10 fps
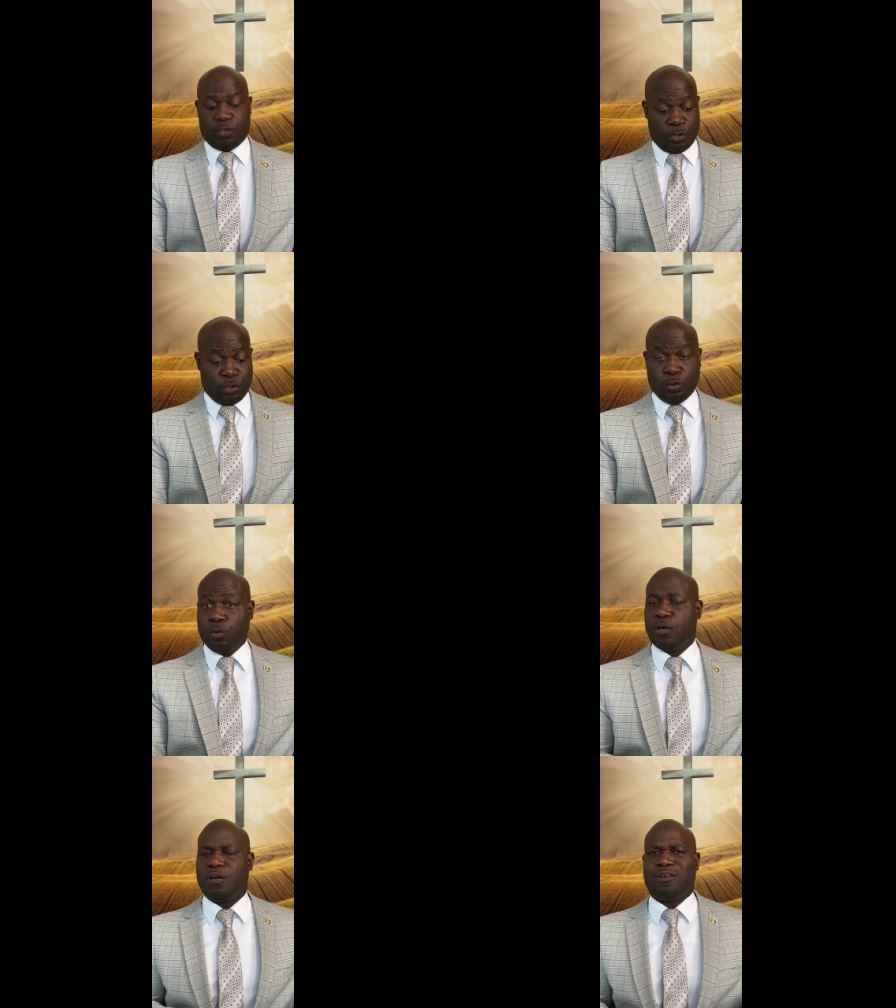do
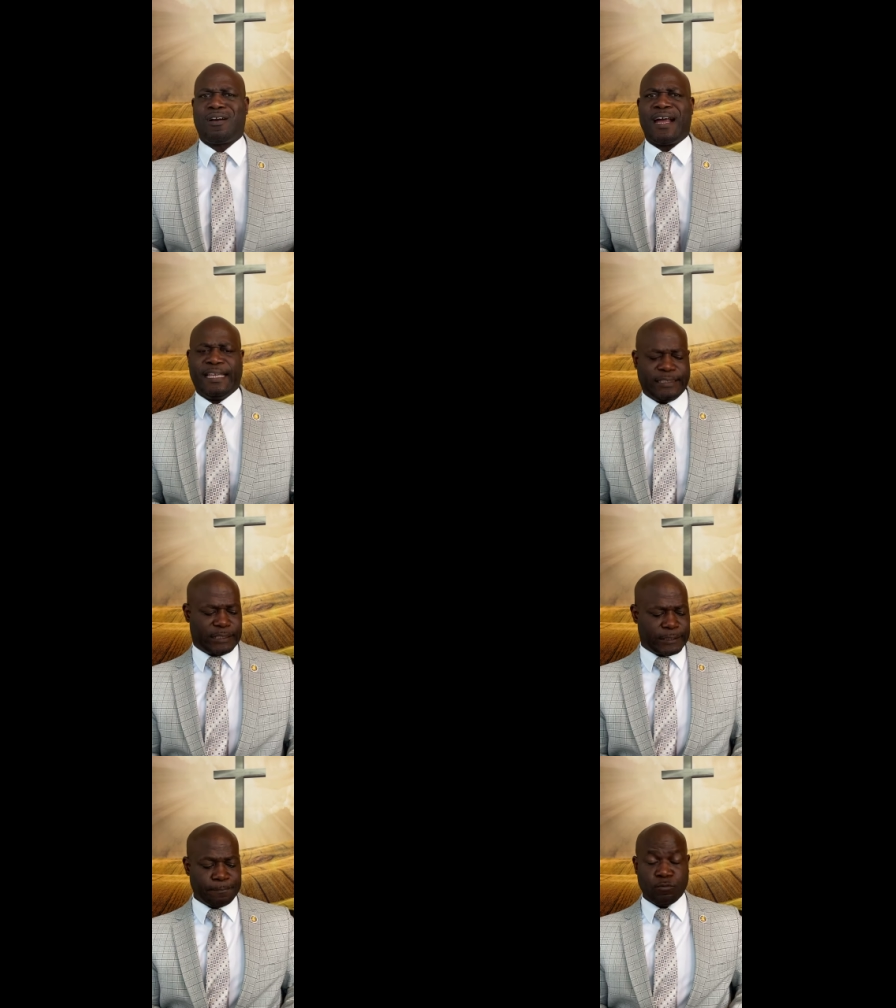
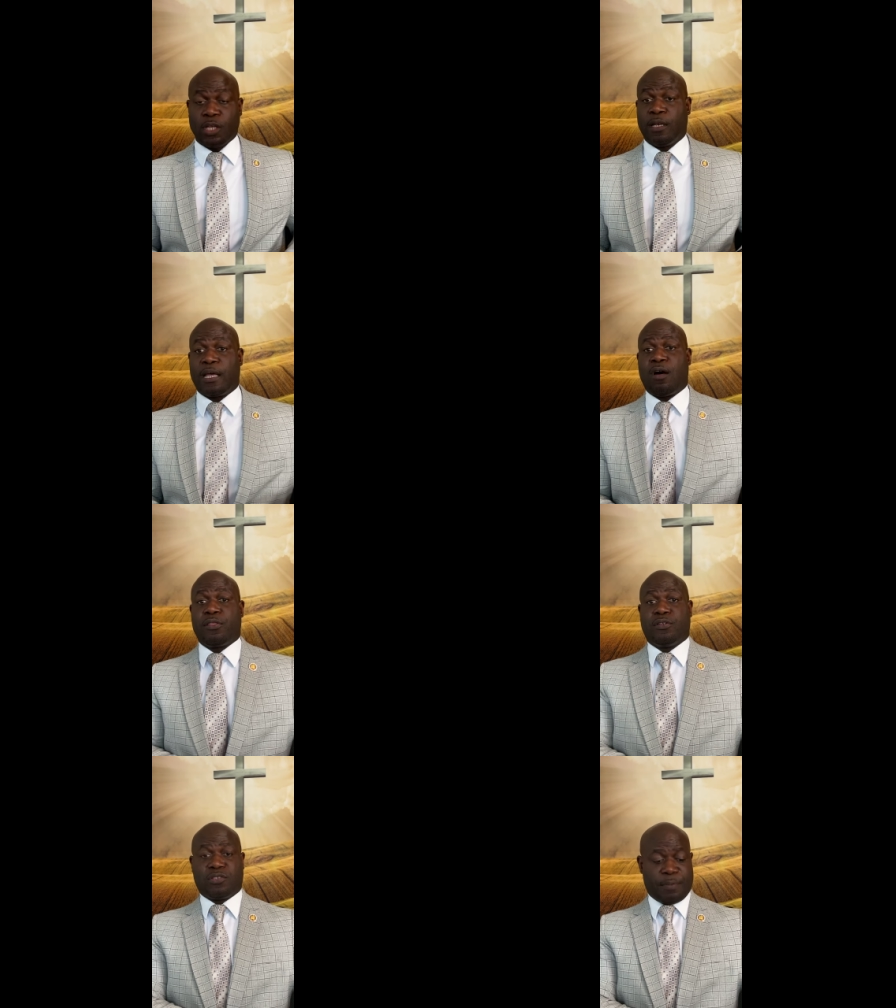right. Let all
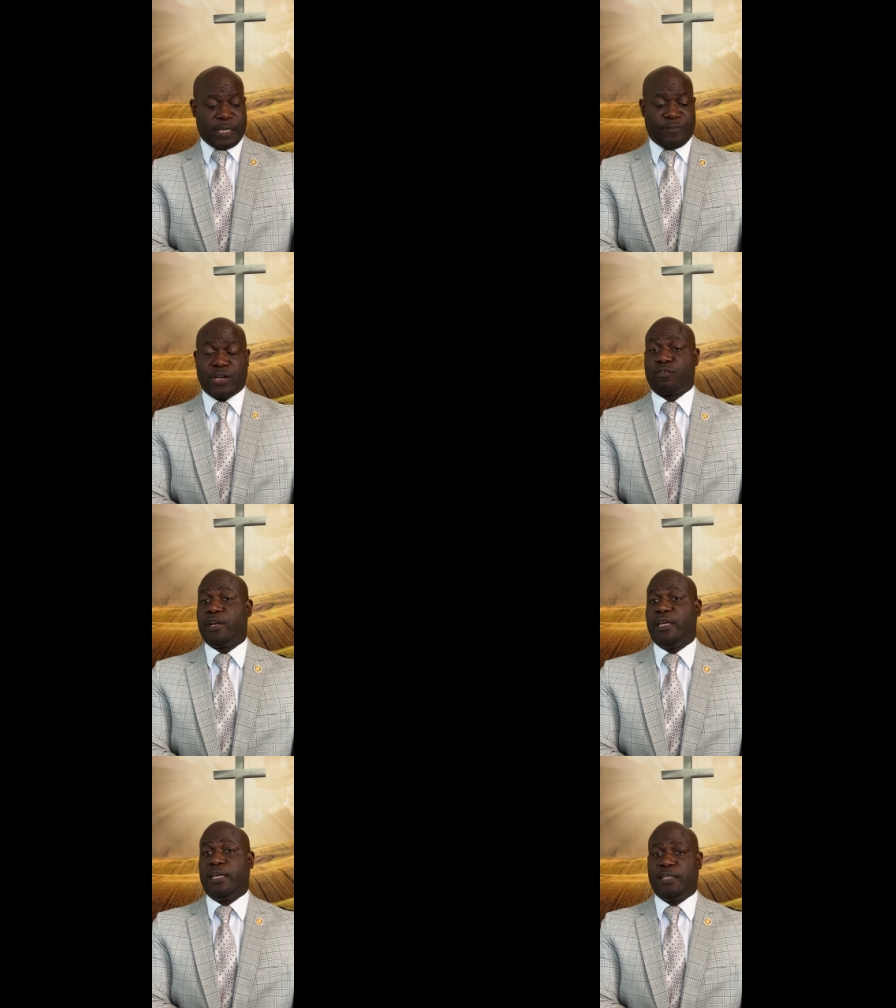those who believe and
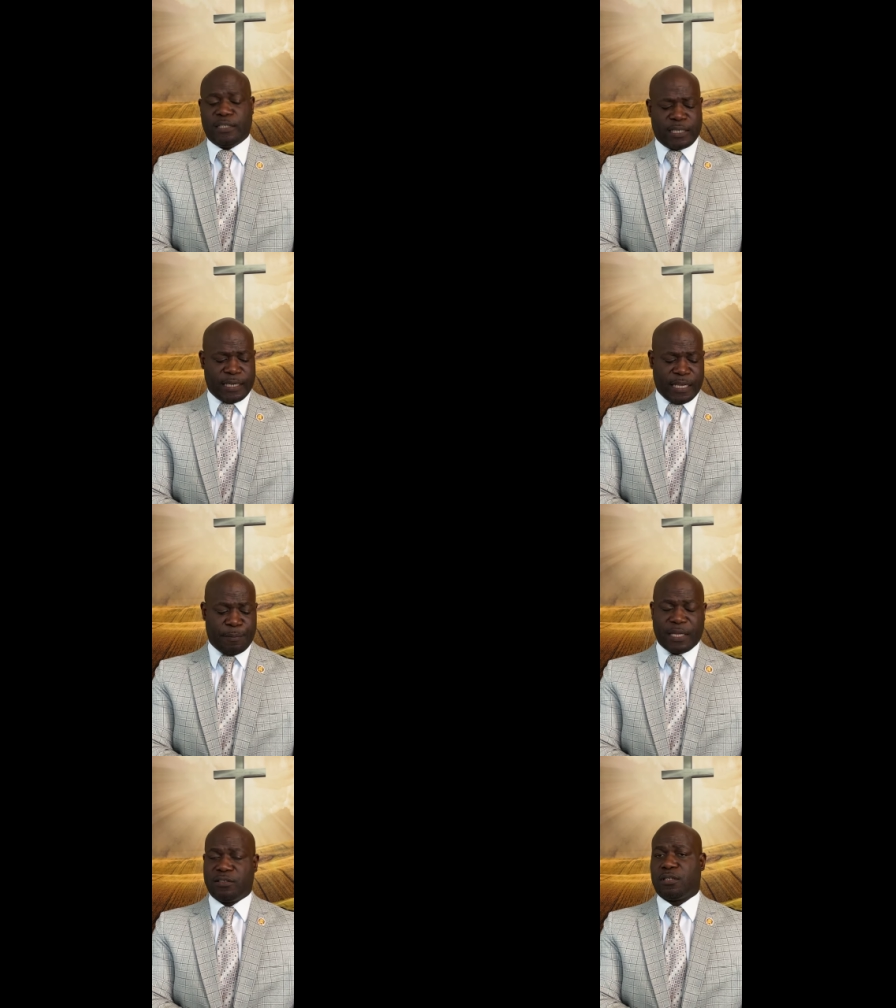agree, uh,
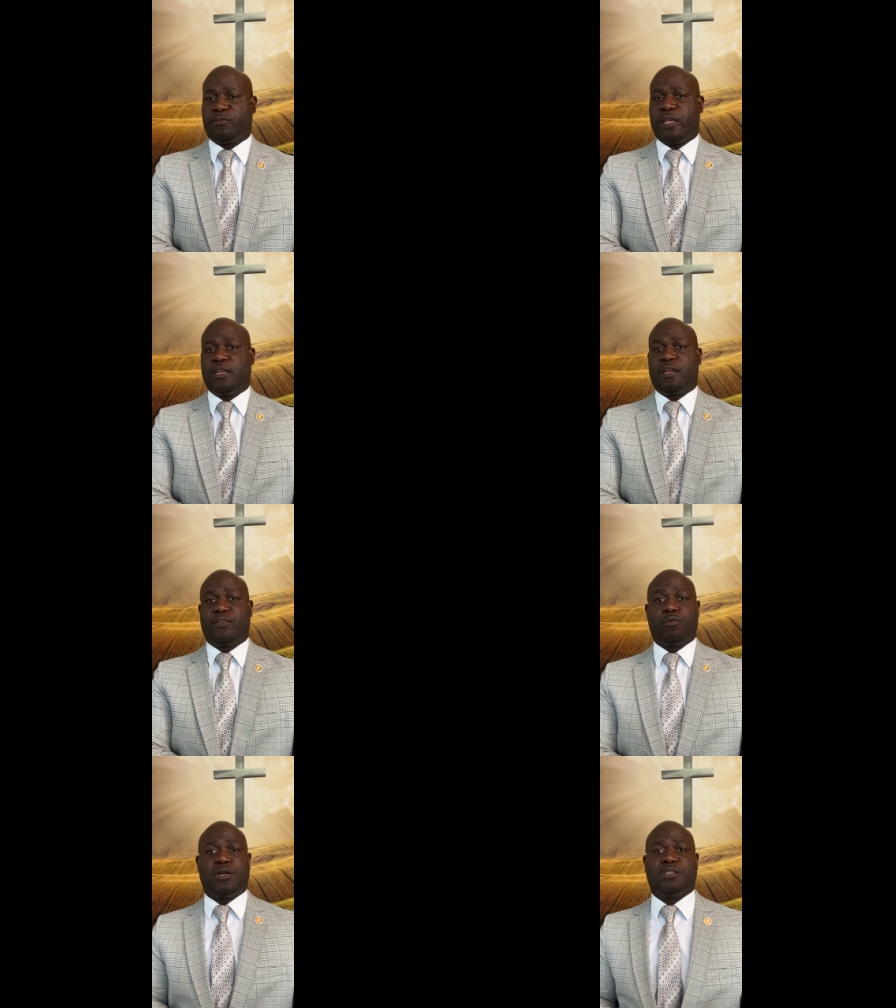amen, to the reading of the
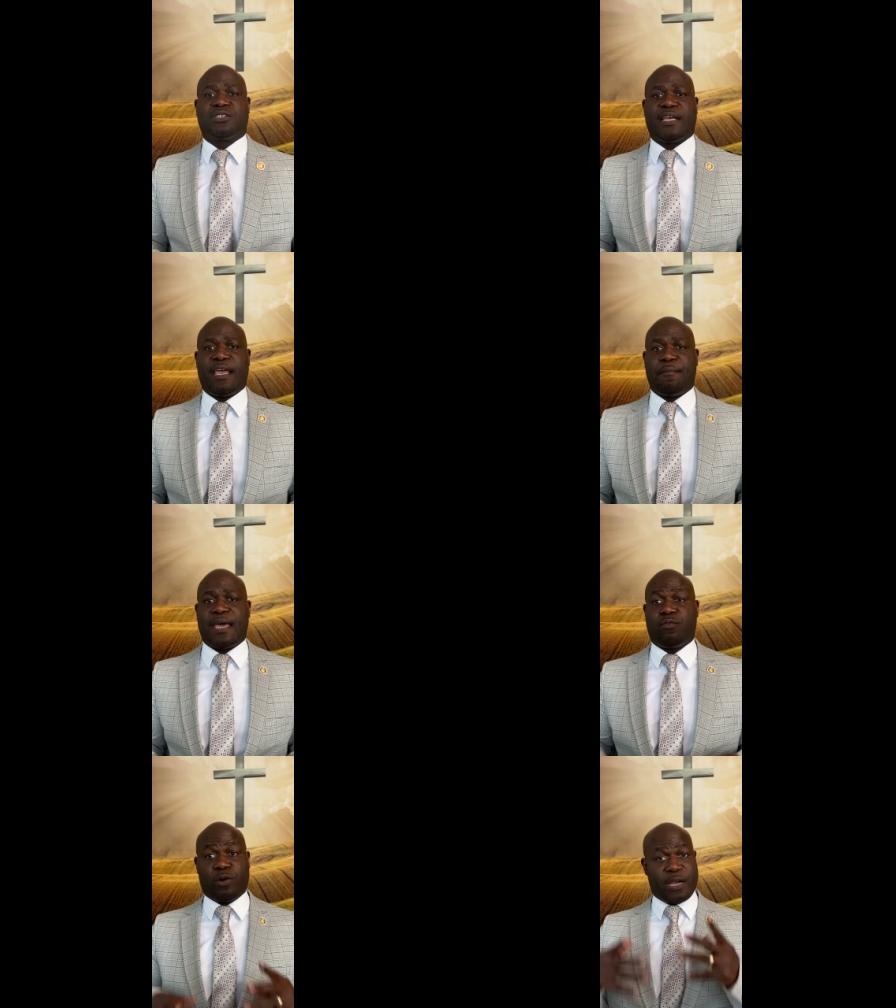word say
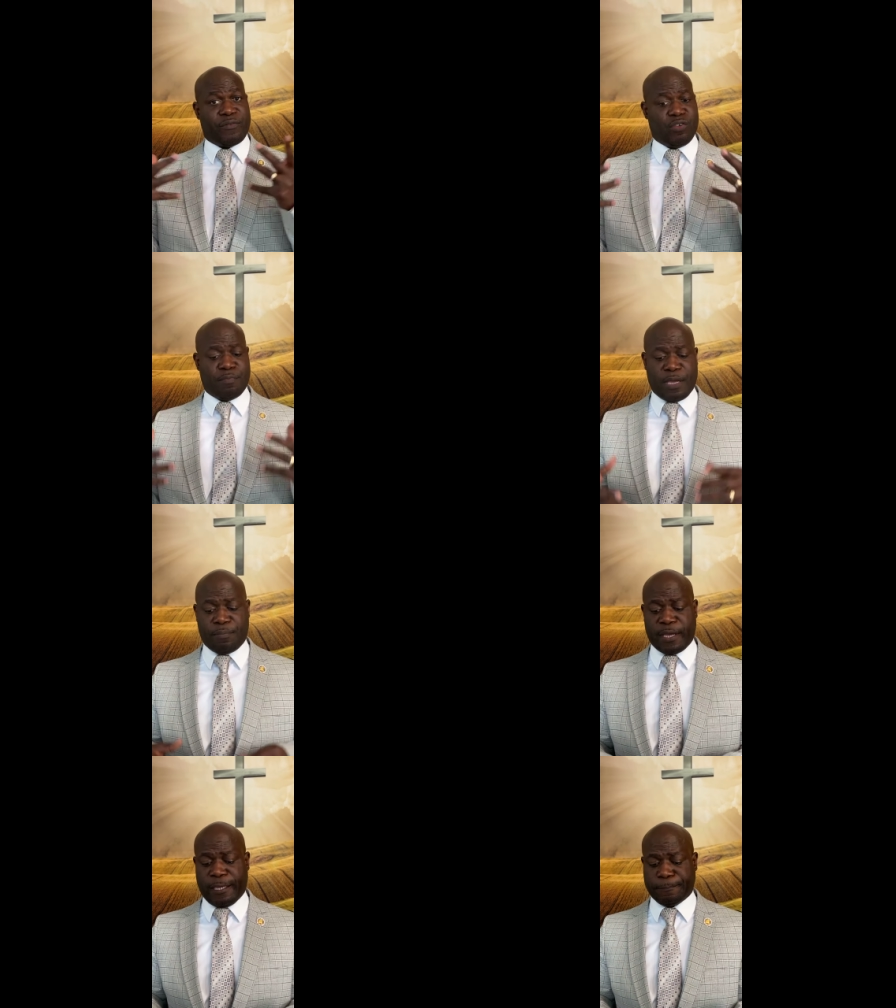amen wherever you may
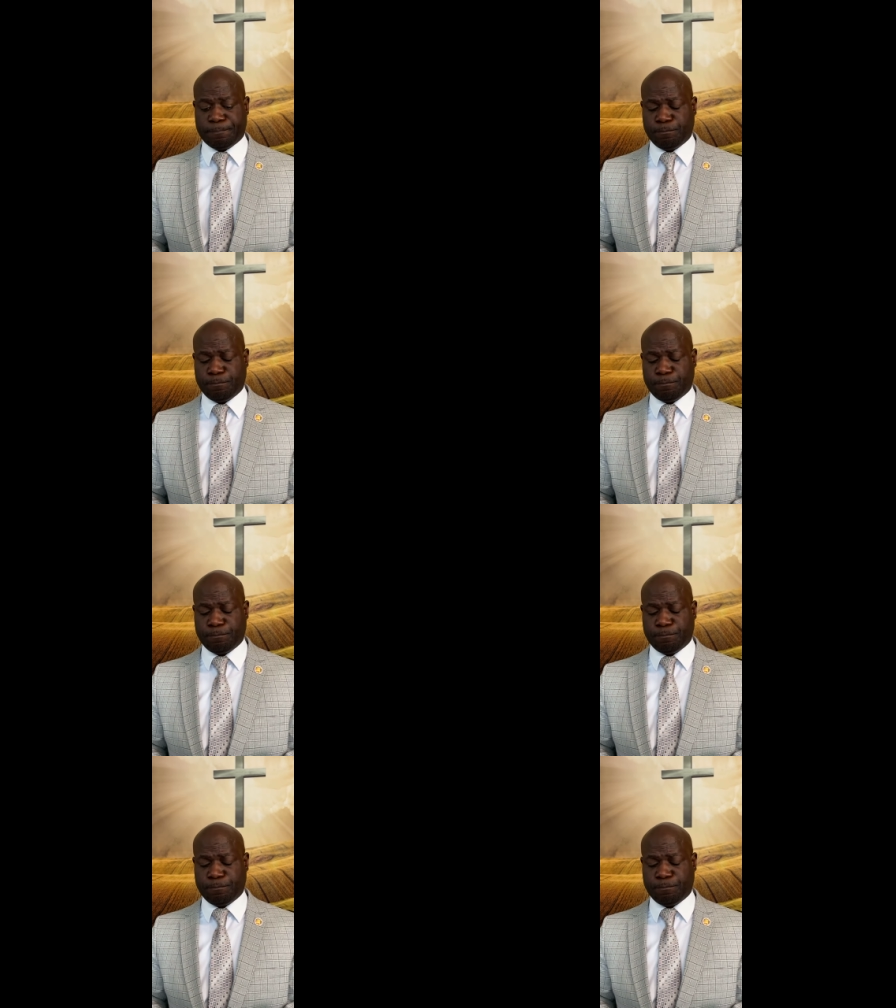be.